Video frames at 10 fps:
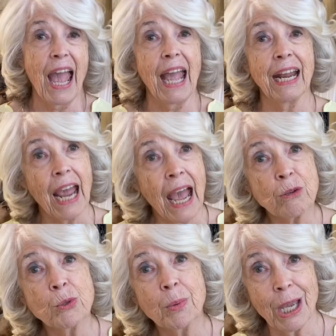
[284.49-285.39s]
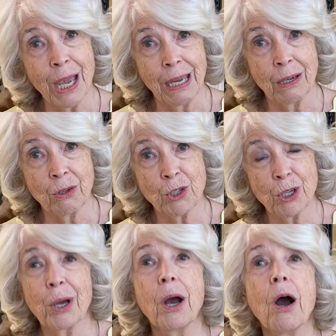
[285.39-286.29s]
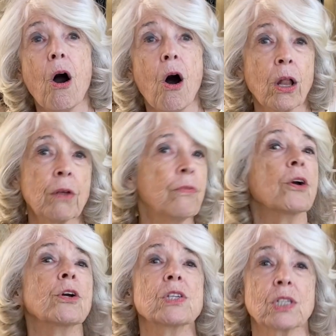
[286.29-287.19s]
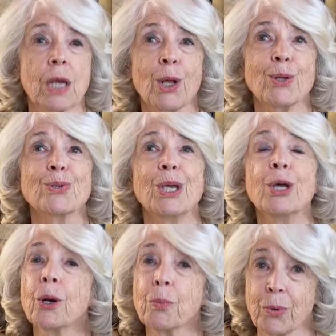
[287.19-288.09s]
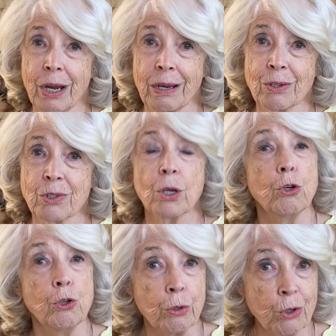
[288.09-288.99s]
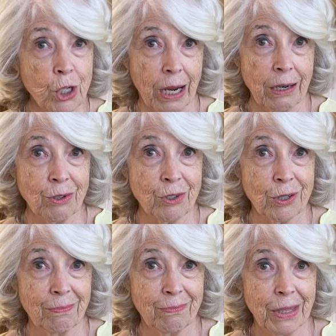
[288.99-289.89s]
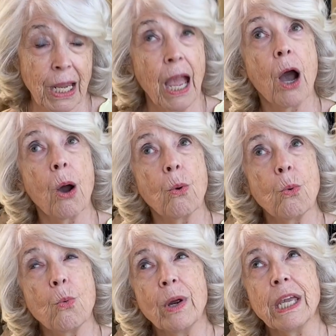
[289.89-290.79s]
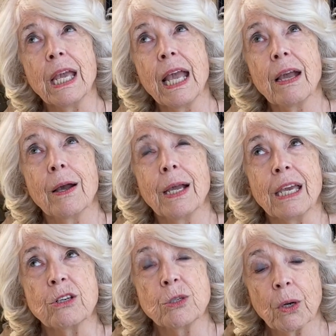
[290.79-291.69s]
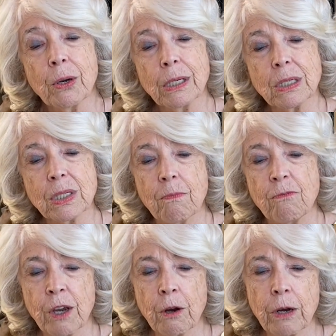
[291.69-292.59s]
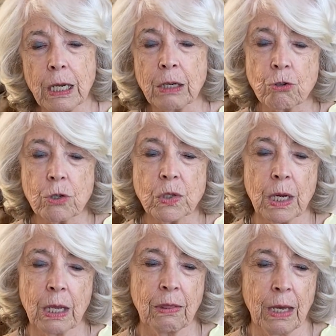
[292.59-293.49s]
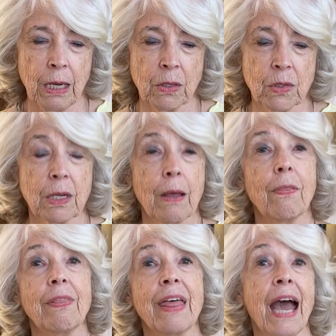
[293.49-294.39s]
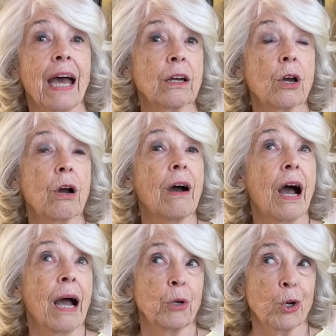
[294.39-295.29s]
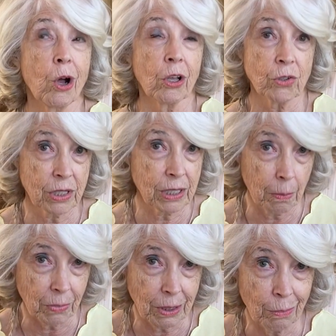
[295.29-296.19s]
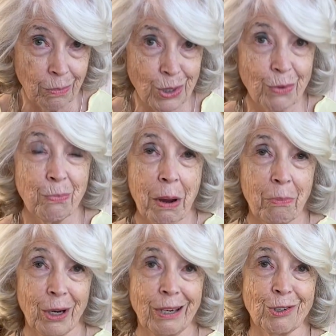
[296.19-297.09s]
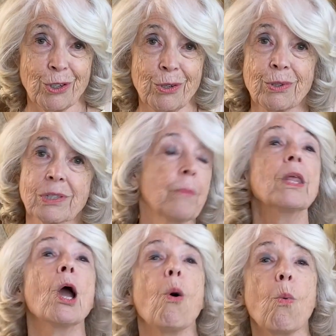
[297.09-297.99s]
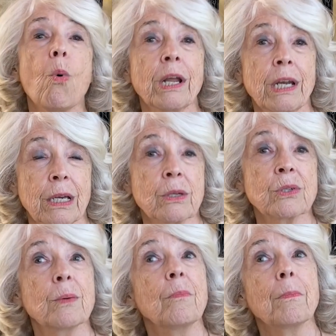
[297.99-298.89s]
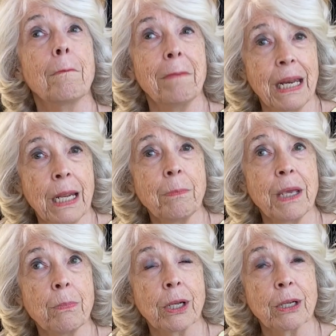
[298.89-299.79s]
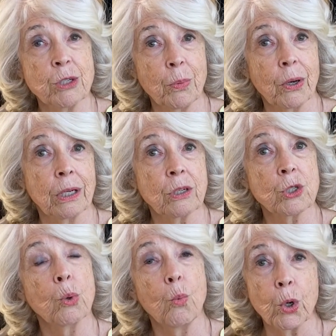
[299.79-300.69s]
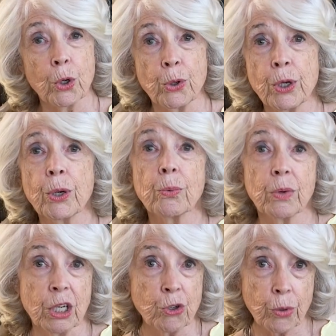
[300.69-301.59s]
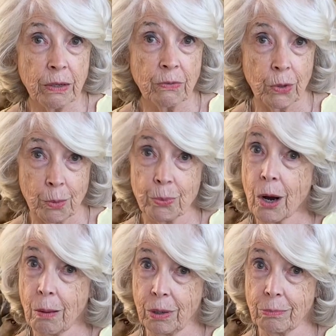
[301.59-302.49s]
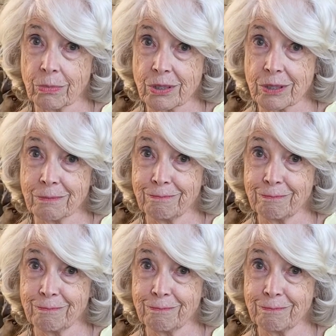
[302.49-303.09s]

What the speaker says: And as we age, all of our cells in our brains do change. We experience some very interesting things that I would call symptoms of memory issues. One is many people experience word retrieval problems.